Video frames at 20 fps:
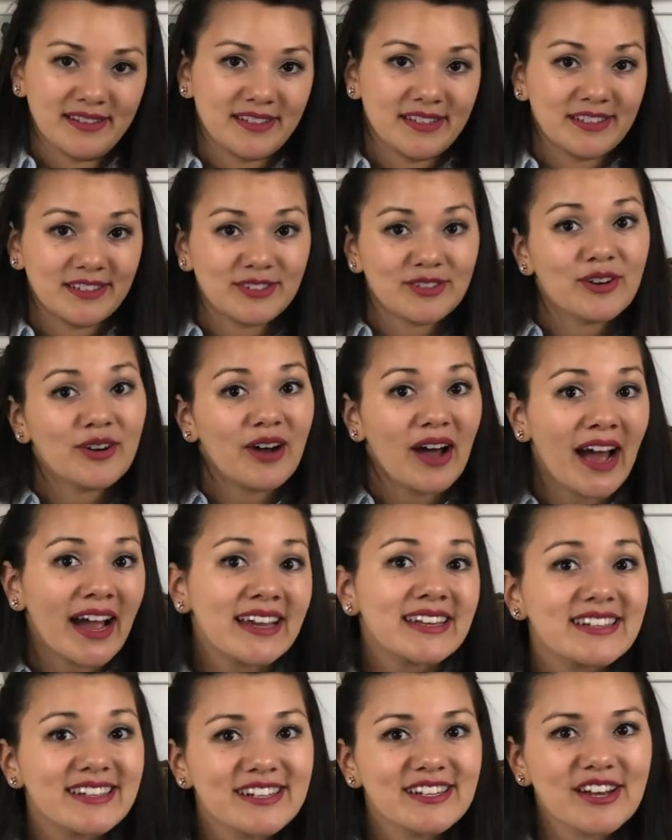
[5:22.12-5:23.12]
so
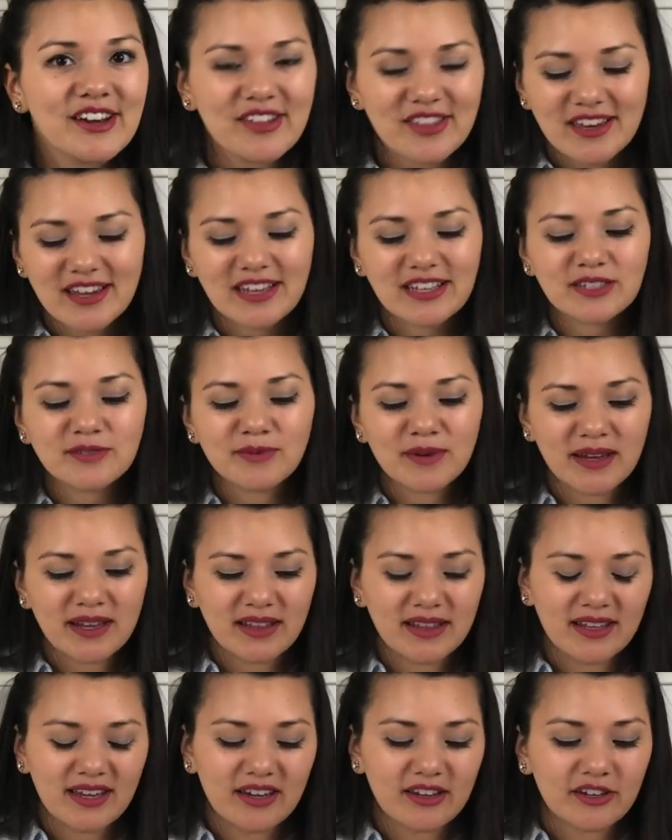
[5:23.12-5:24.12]
I didn't know this,
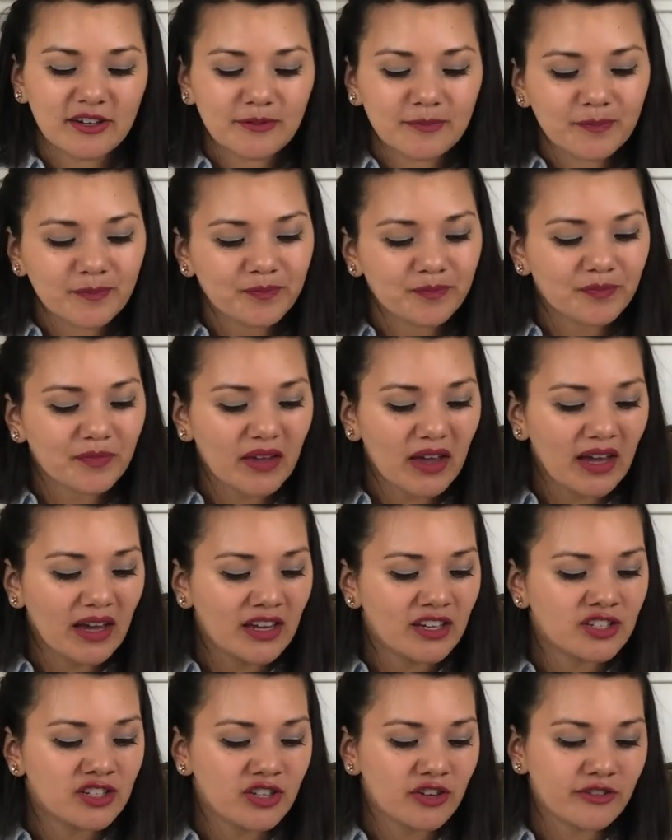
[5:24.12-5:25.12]
but look,
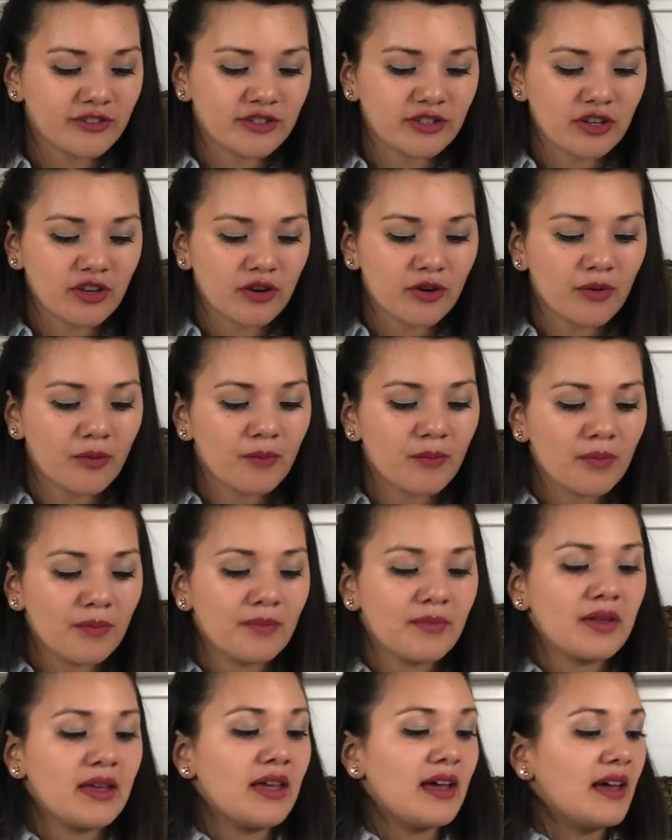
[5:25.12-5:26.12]
it shows you
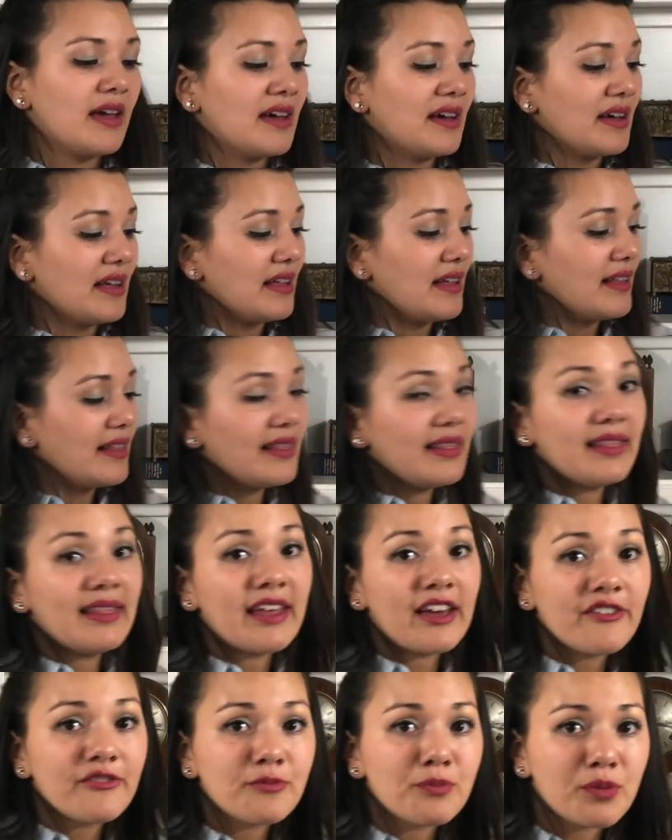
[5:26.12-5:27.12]

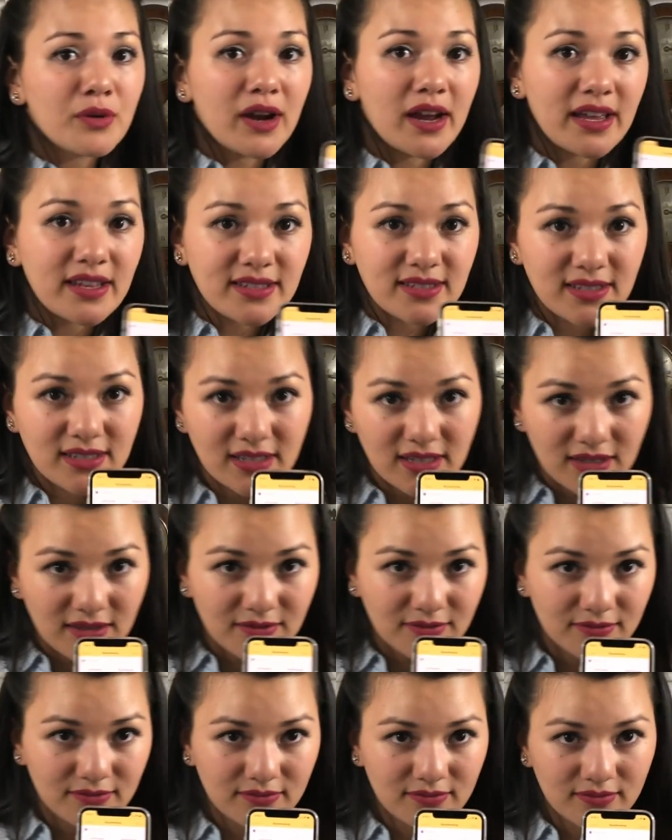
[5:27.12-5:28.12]
left breast,
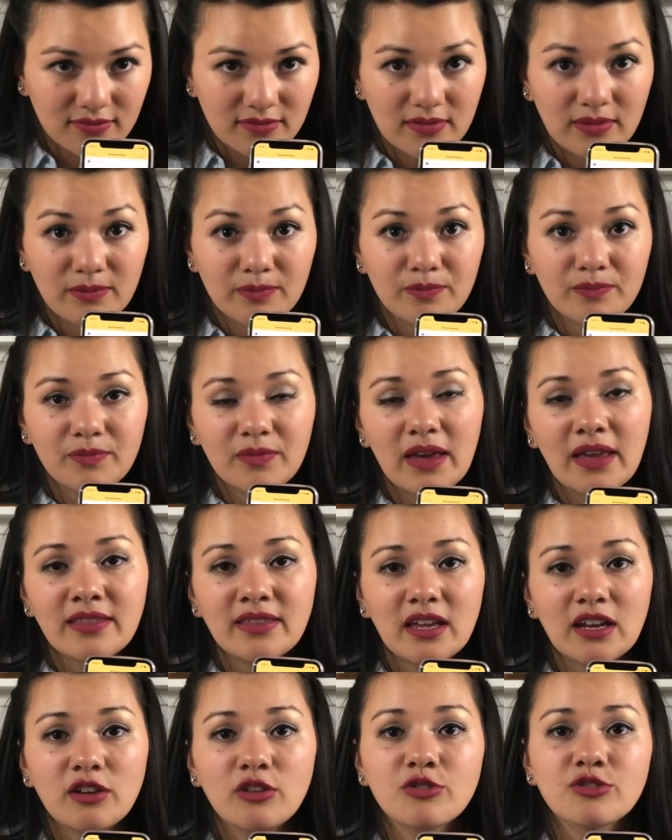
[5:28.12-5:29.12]
and
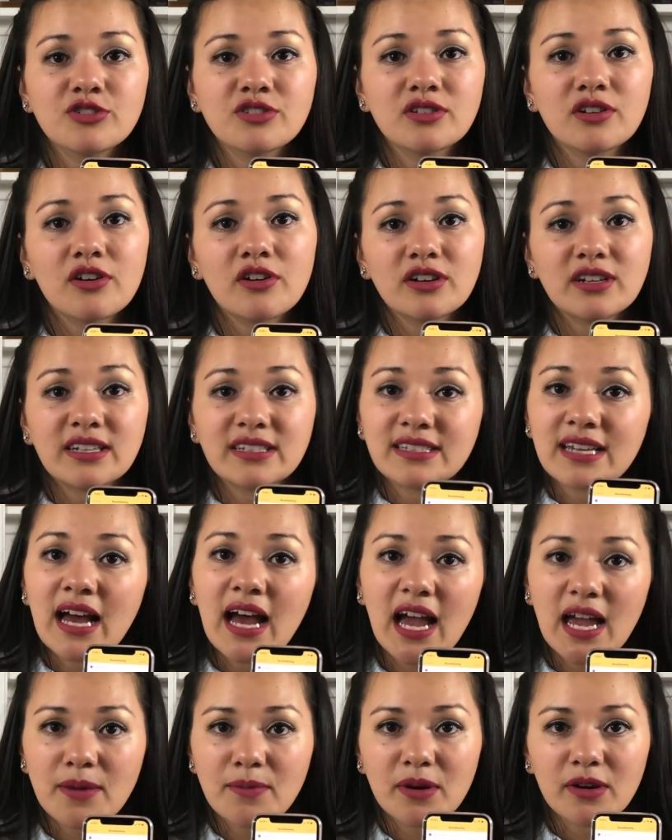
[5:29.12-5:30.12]
then you start the
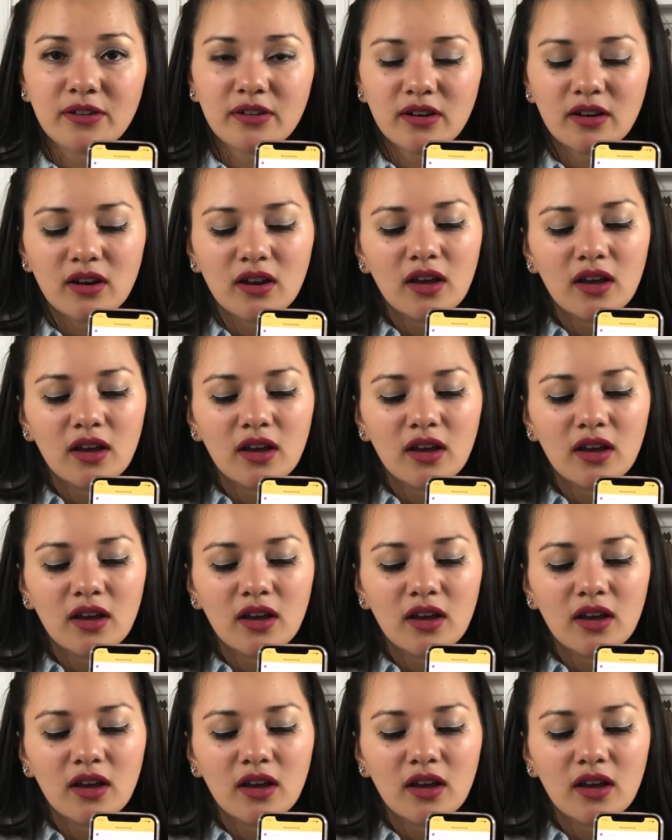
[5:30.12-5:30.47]
timer,